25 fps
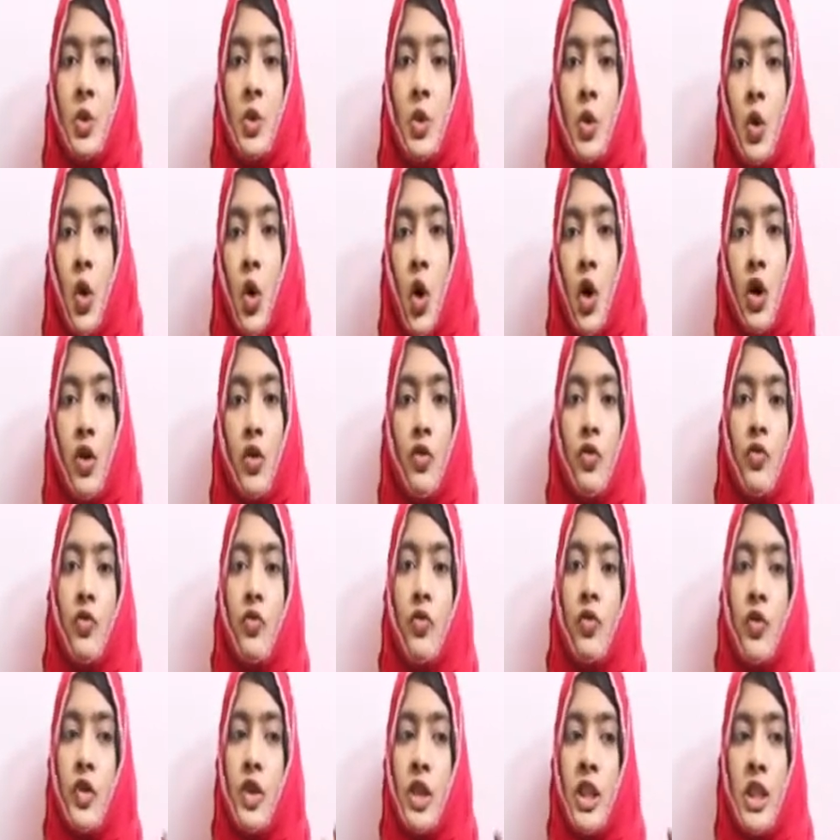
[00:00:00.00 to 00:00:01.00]
to lot
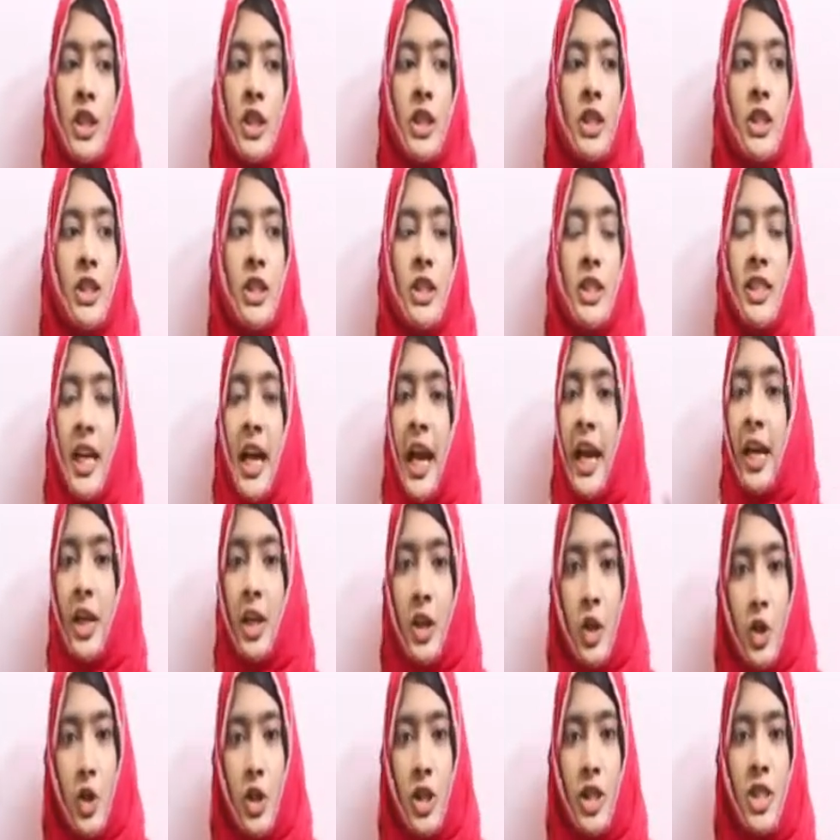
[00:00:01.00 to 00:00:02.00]
of
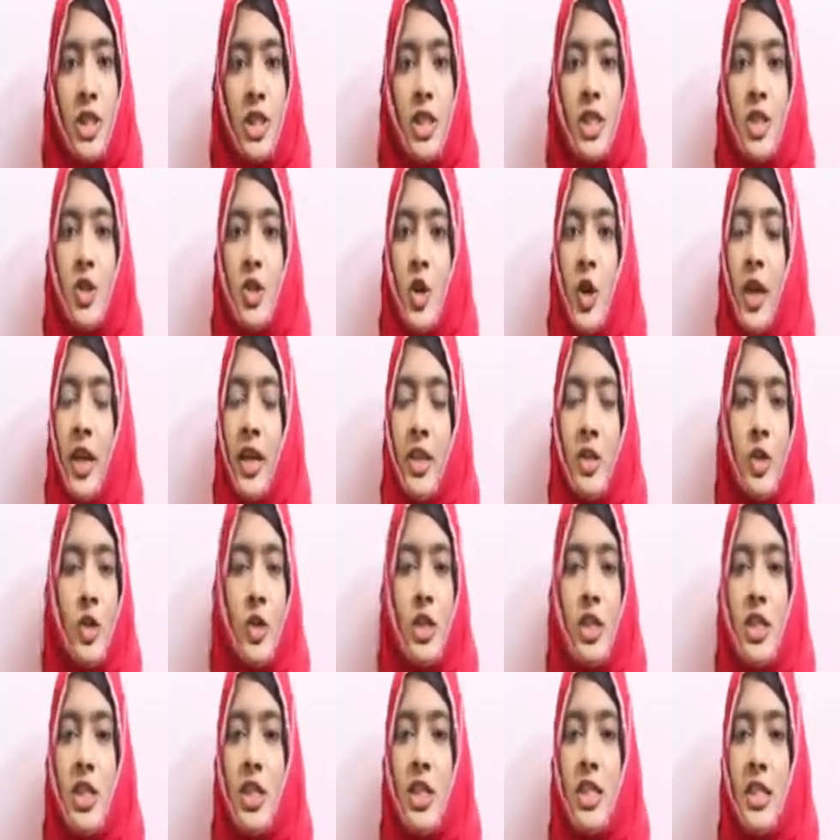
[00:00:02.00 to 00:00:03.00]
endogenous or
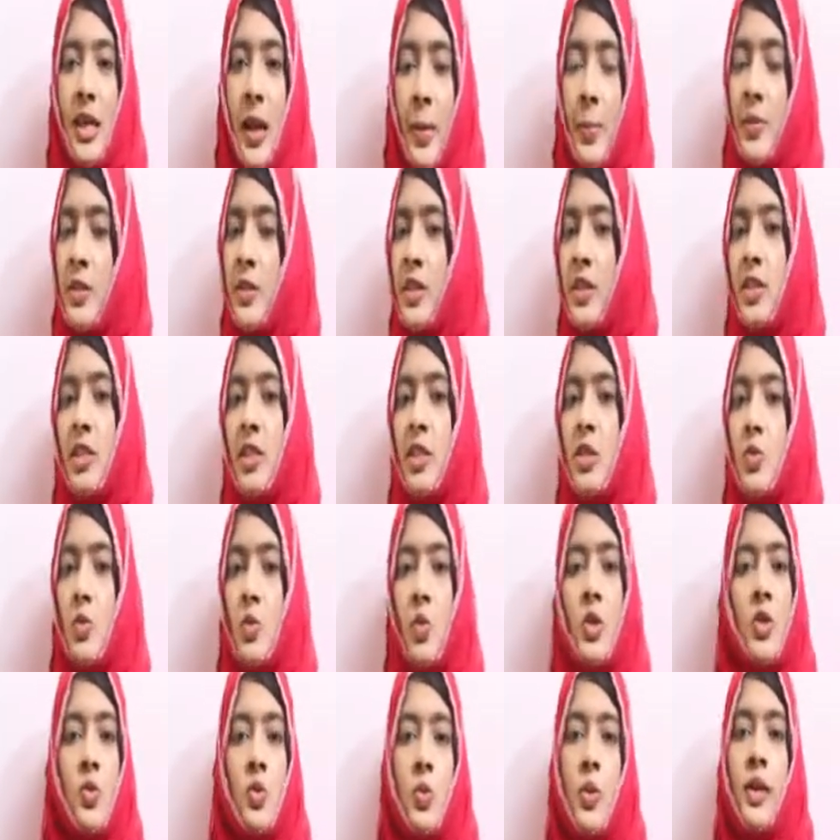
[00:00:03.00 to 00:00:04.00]
exogenous substances
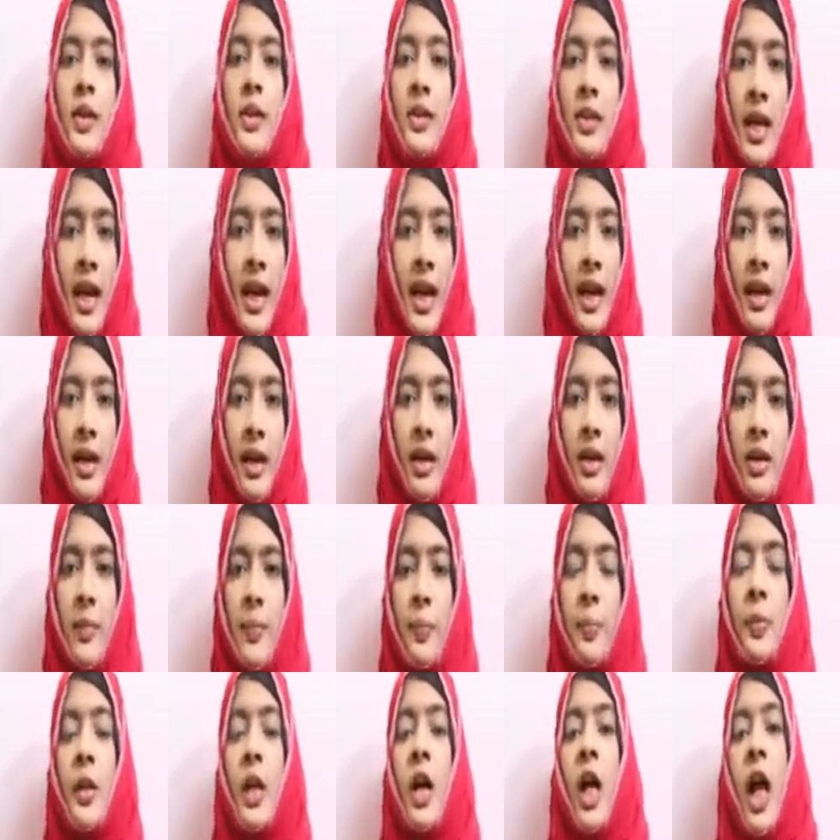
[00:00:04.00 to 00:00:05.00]
which we take,
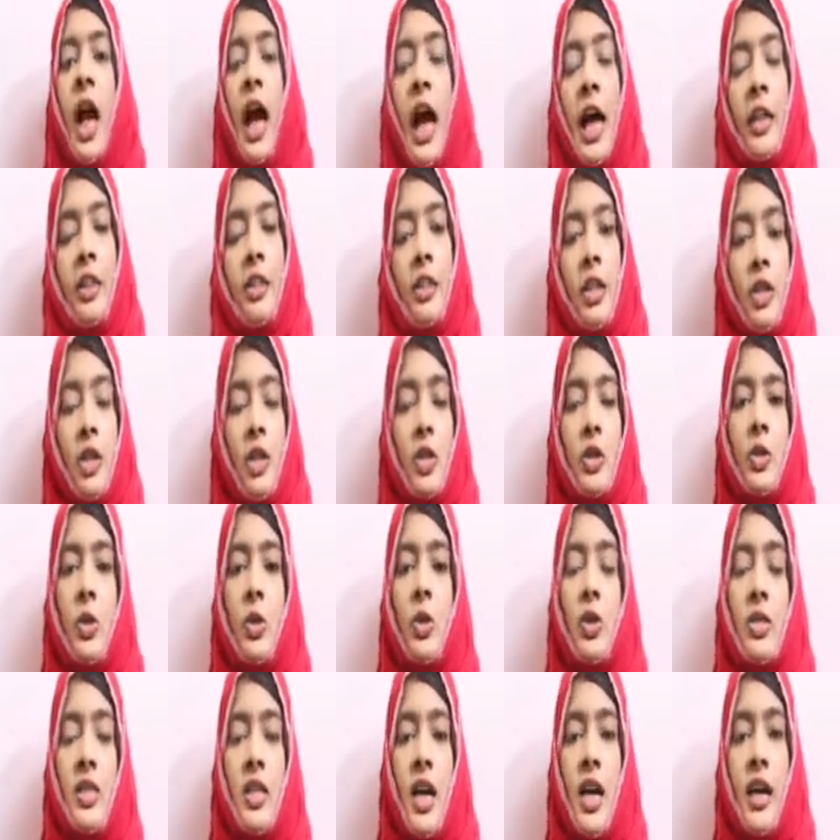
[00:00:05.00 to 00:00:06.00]
and
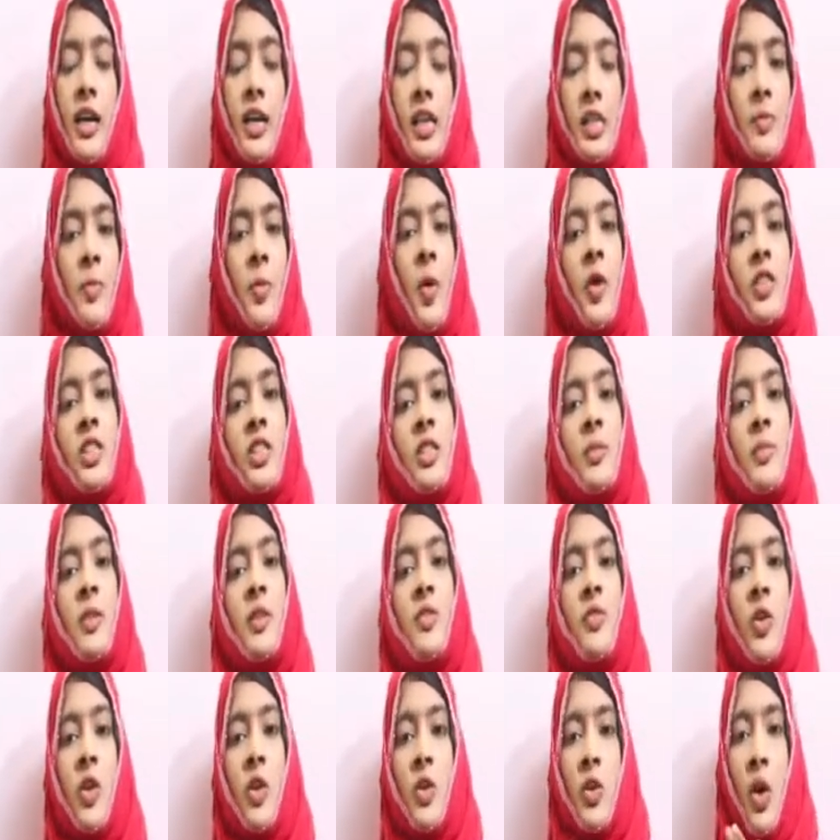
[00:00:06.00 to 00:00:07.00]
those are
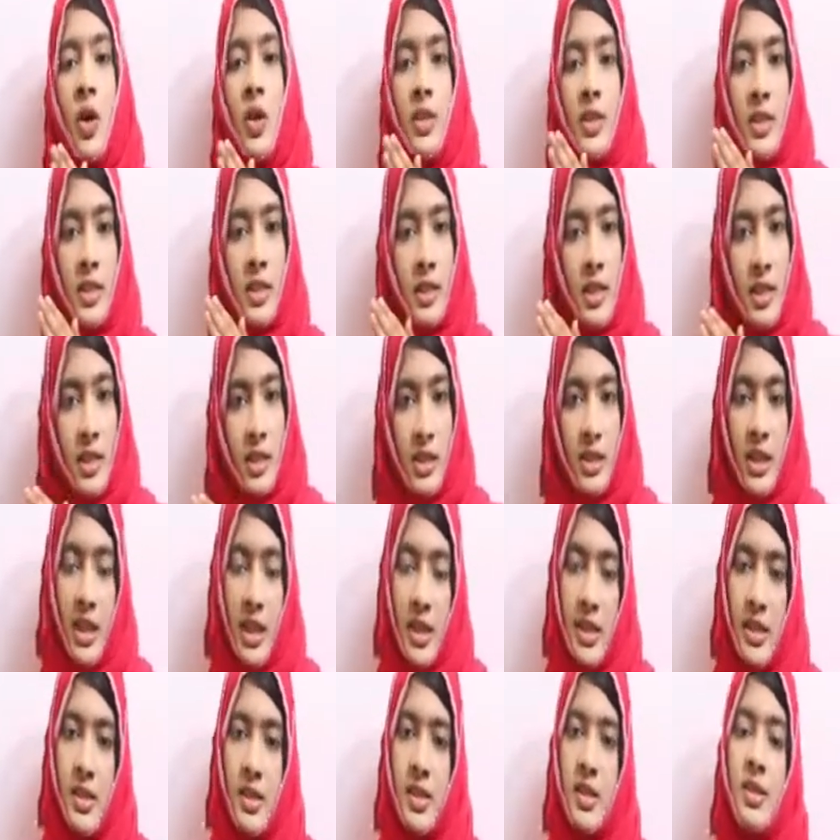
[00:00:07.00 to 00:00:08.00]
responsible for causing the
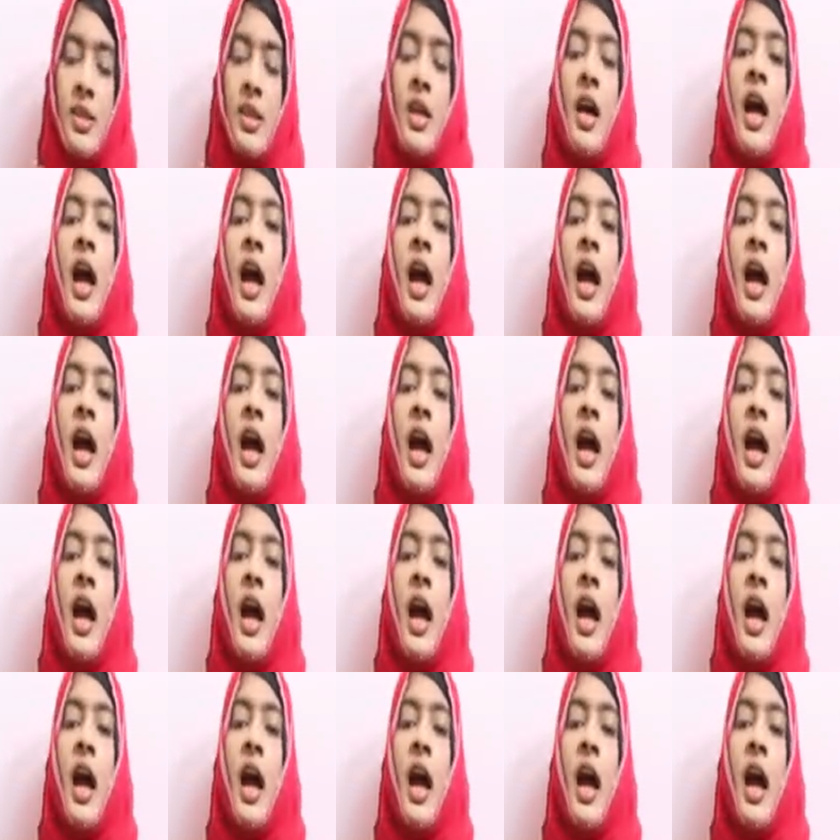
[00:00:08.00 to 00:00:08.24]
stains.